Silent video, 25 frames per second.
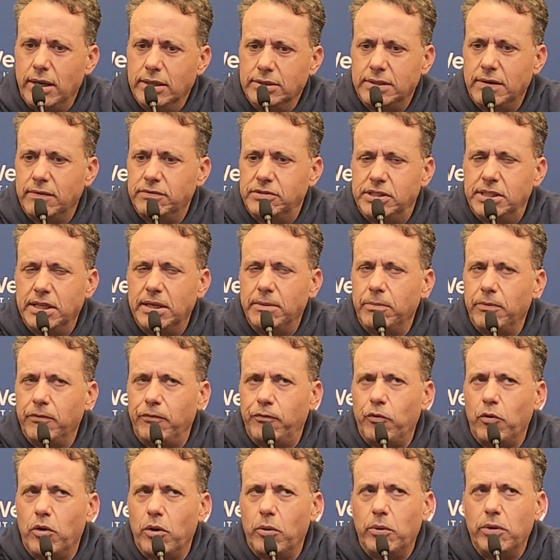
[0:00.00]
As I've said
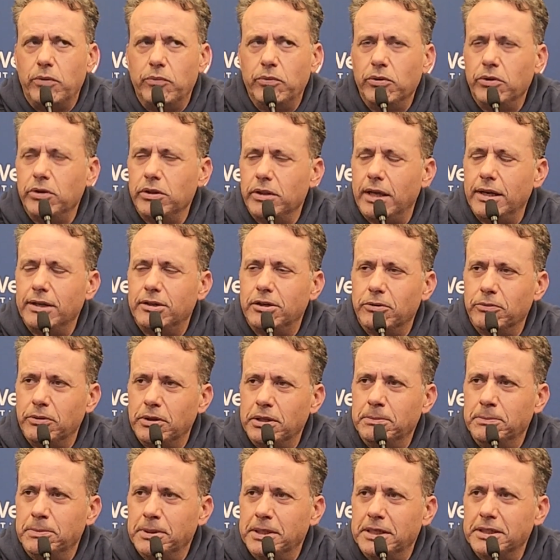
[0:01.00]
before, we really like our
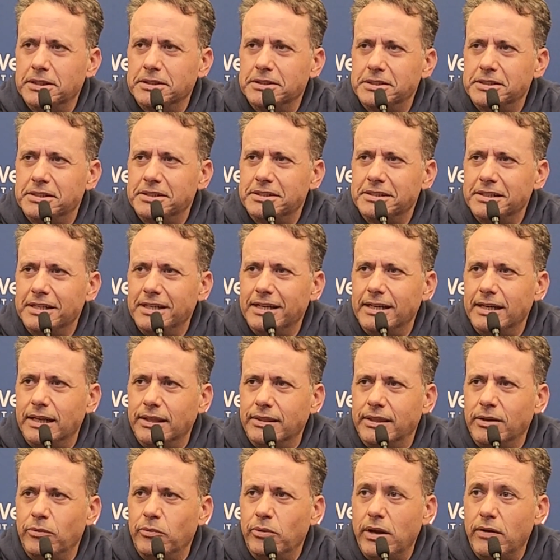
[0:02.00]
running backs, and I
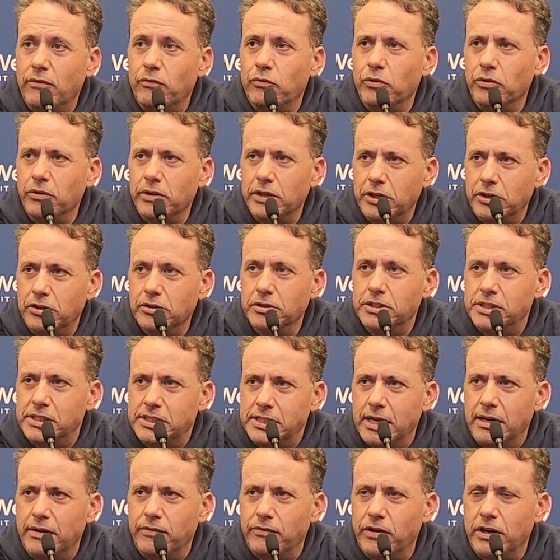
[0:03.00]
think we have really good
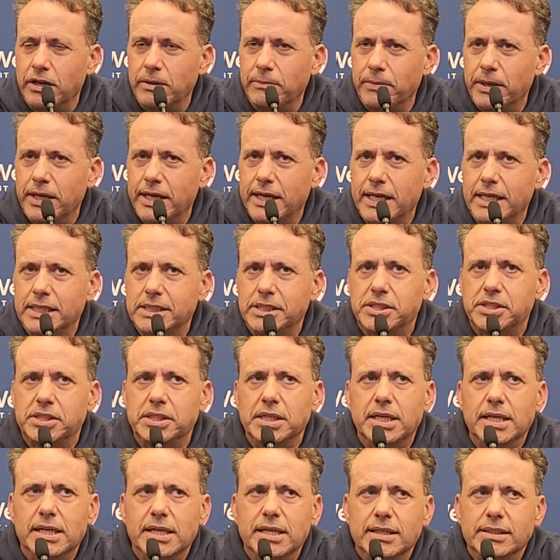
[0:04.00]
set of running
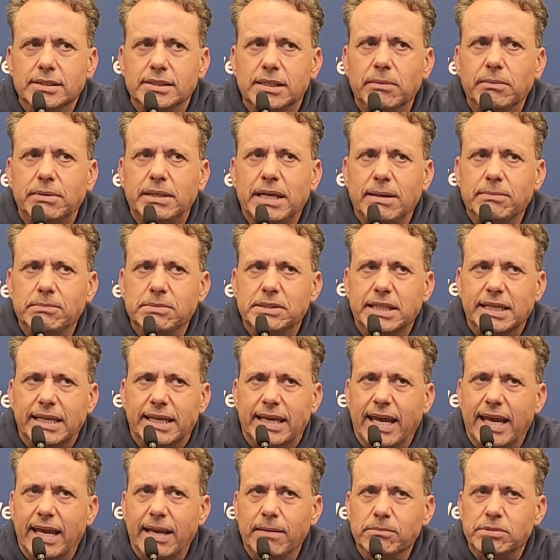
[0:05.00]
backs. Sometimes the
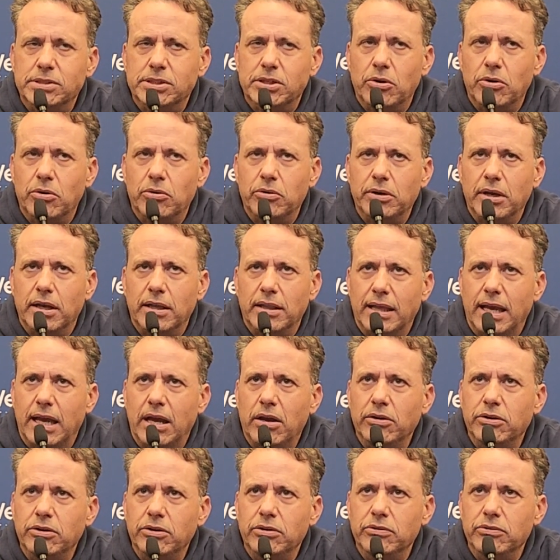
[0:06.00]
games don't
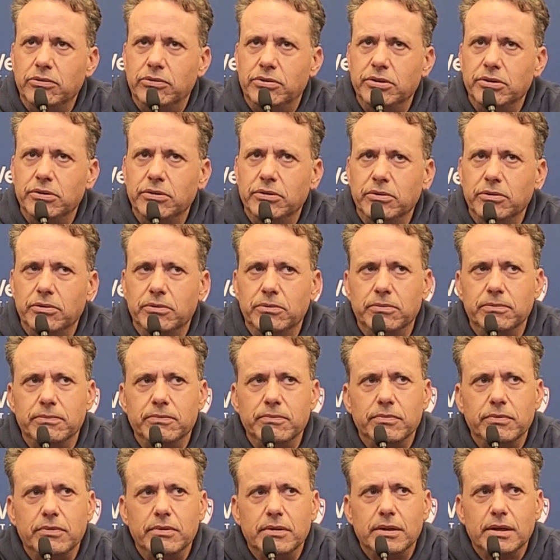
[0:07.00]
allow you to
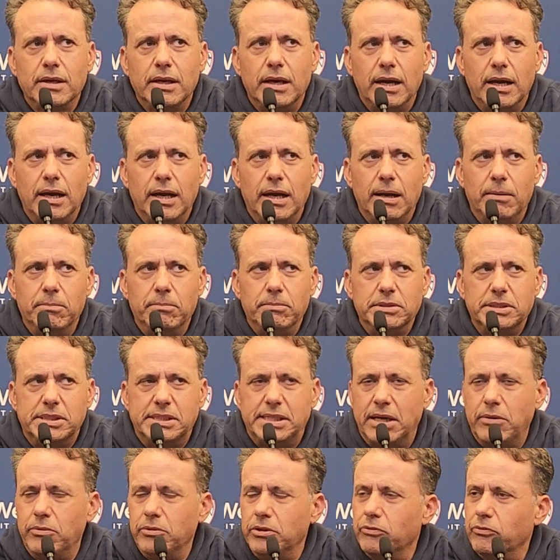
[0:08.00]

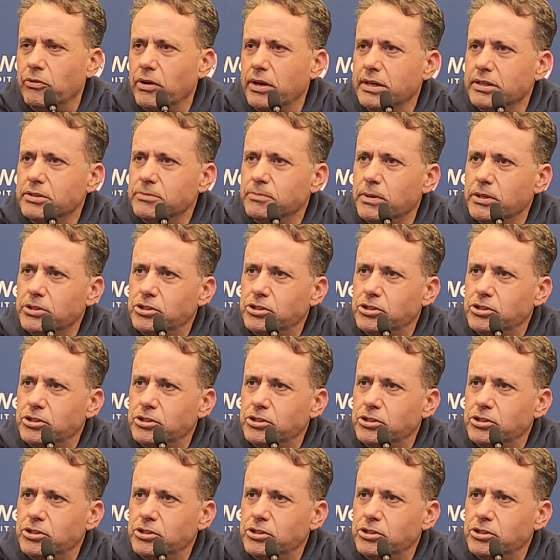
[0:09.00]
stay with the run as